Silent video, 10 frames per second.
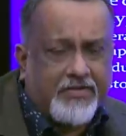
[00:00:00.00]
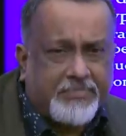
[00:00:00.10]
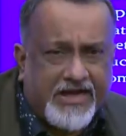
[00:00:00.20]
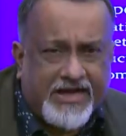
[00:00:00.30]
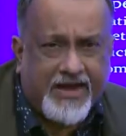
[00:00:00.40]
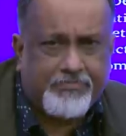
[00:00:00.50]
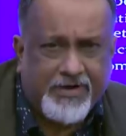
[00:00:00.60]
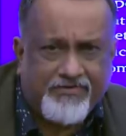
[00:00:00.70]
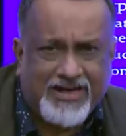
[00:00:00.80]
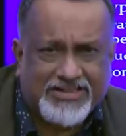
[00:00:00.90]
in a
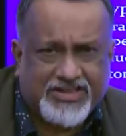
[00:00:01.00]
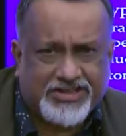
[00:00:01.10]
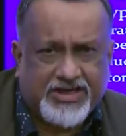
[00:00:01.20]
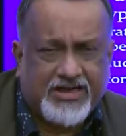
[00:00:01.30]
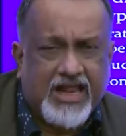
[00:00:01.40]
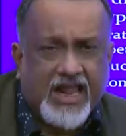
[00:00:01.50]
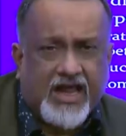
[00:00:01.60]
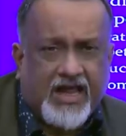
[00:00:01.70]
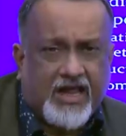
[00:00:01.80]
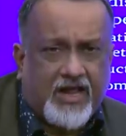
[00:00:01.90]
previous session
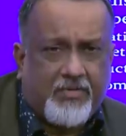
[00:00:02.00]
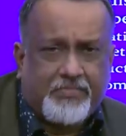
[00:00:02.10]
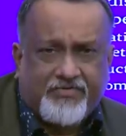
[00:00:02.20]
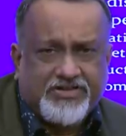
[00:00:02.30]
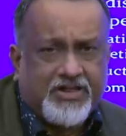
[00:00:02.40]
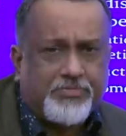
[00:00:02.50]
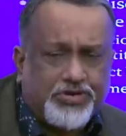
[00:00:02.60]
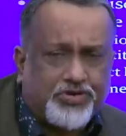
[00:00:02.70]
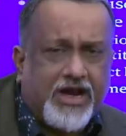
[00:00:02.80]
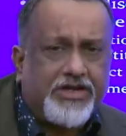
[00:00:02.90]
Professor Mishra